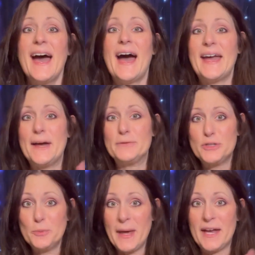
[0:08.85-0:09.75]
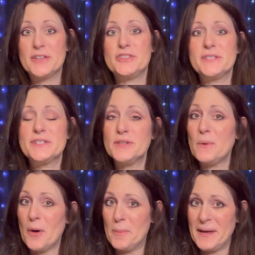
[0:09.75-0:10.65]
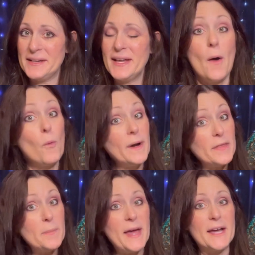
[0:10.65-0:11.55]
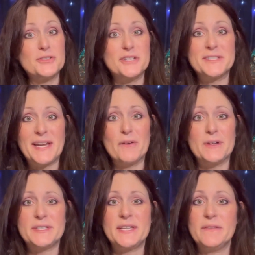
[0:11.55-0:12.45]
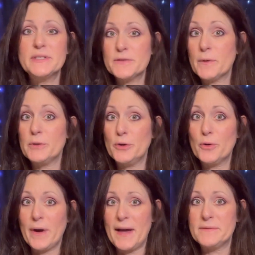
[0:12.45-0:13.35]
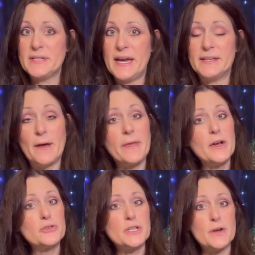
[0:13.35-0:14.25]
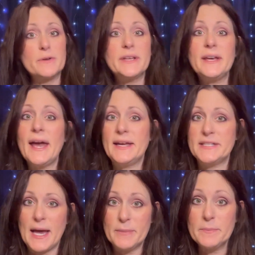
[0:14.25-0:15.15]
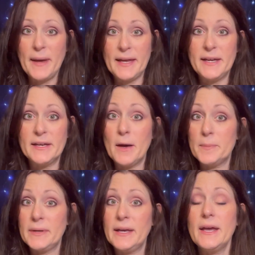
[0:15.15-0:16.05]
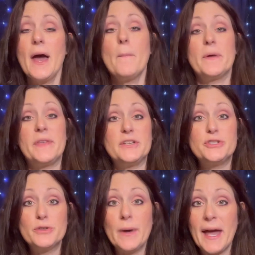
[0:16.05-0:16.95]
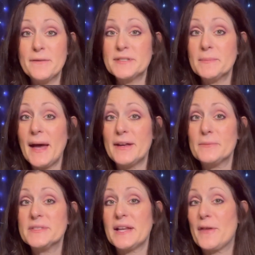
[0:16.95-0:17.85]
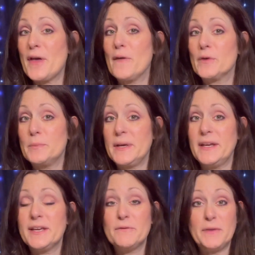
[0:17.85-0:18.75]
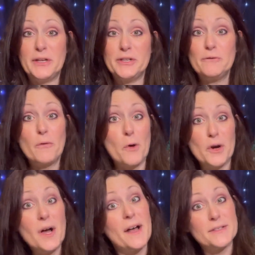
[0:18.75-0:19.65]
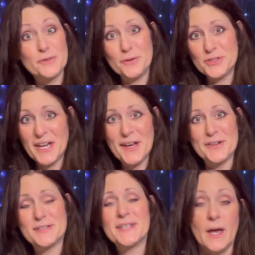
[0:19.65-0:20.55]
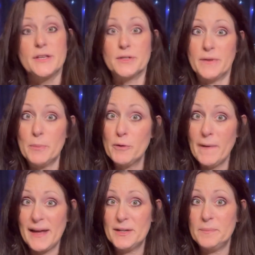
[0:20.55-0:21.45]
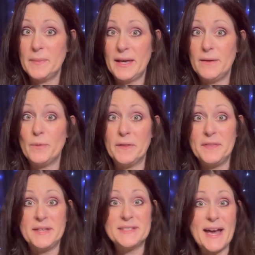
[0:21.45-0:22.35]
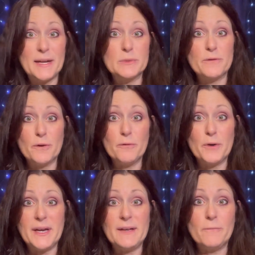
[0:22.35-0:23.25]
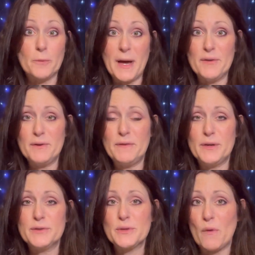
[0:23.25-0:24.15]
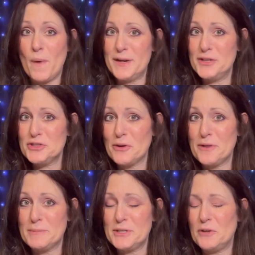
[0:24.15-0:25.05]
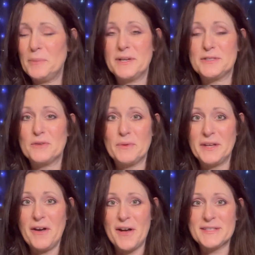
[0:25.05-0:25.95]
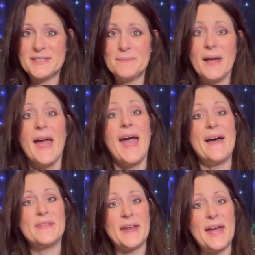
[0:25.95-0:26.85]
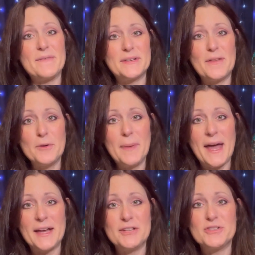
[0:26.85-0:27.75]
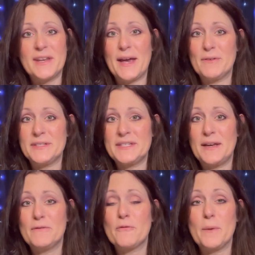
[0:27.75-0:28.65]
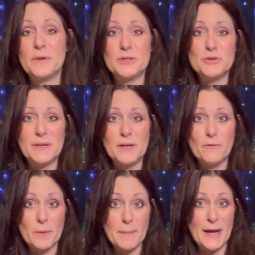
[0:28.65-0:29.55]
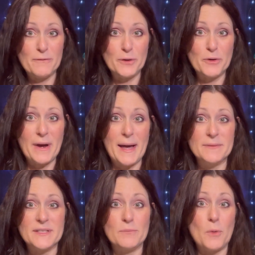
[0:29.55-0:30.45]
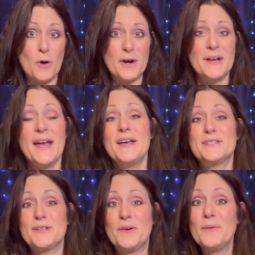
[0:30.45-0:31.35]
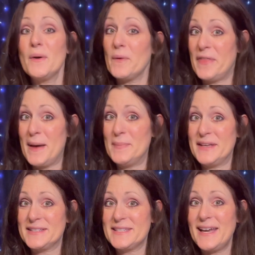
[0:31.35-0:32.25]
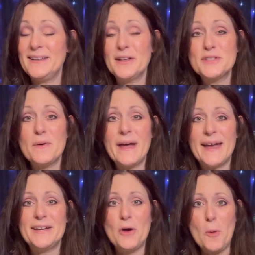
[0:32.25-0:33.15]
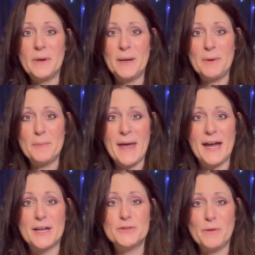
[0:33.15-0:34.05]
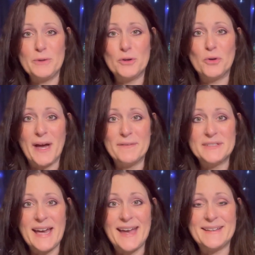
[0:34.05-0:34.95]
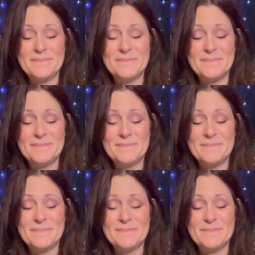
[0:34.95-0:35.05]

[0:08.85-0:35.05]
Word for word: I have two packages to open. One of the packages that I received is from New Craft Day. Now, they are generally a diamond painting company, but they do have some items that I thought would be convenient for us crocheters. So they provided me with these items for free for my review, so I wanted to show them to you because they're really awesome. And then I have another package that I received from Katrina from Mindful Crafts and More. So with that being said, let's go ahead and open up our package from New Craft Day.